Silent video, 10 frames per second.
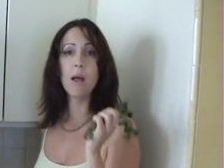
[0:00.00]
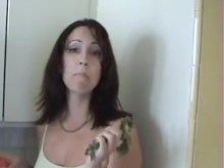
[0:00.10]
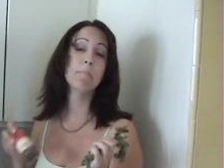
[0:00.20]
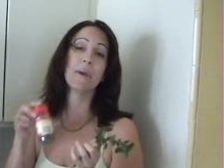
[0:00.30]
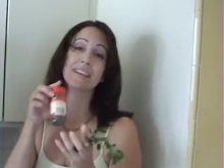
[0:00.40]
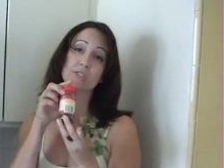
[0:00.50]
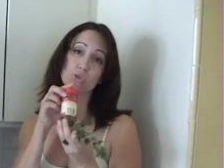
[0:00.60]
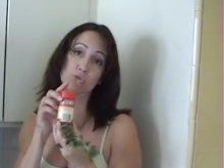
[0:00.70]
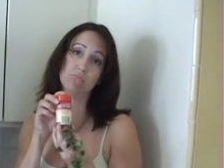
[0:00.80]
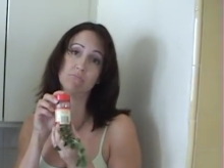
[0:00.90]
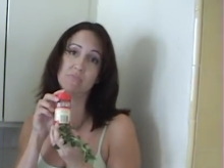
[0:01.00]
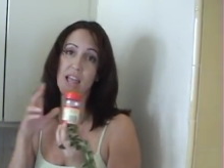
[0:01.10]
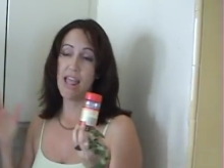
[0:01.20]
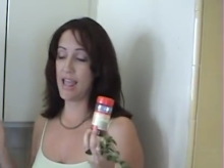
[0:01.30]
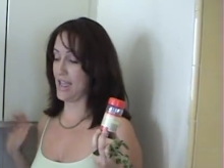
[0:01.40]
basil,
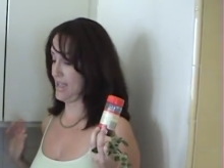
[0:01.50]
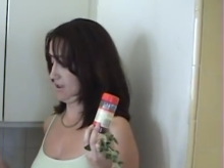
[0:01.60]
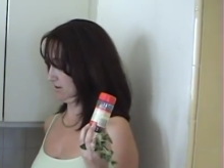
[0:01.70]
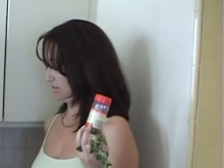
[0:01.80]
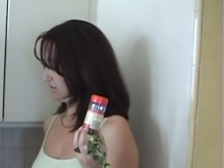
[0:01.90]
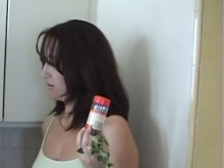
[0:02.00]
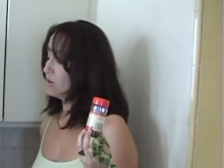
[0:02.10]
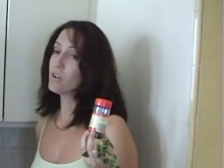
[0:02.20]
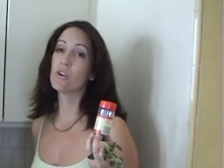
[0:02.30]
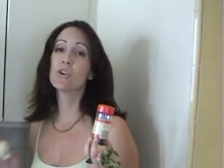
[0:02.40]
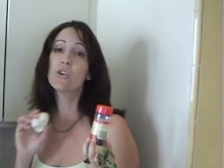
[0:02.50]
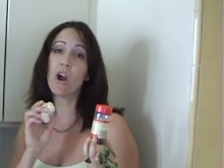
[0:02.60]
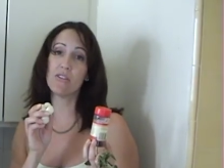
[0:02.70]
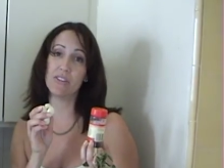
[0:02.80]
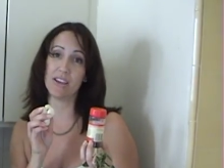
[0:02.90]
and
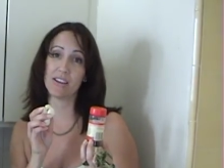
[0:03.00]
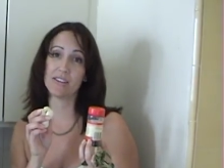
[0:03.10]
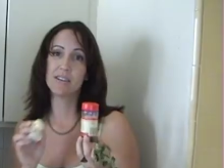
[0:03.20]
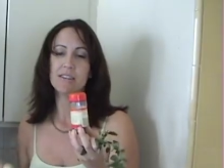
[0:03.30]
garlic.